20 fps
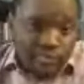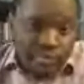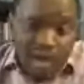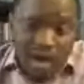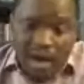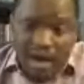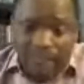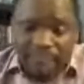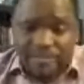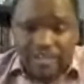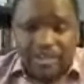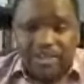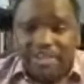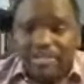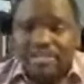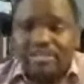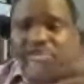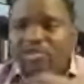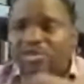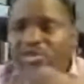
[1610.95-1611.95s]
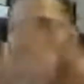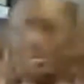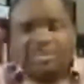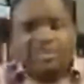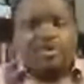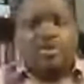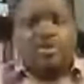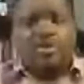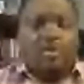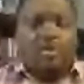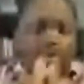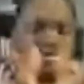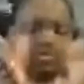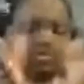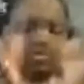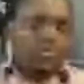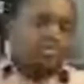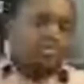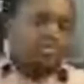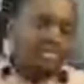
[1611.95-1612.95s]
um, in your in your
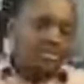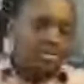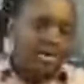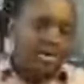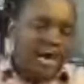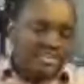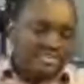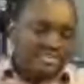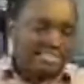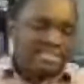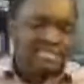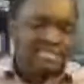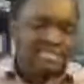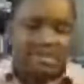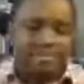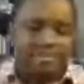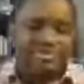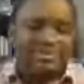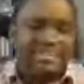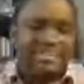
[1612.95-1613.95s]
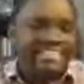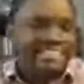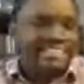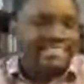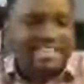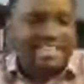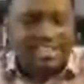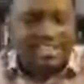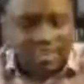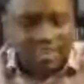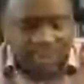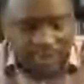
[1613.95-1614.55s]
whole you know arsenal of things that you're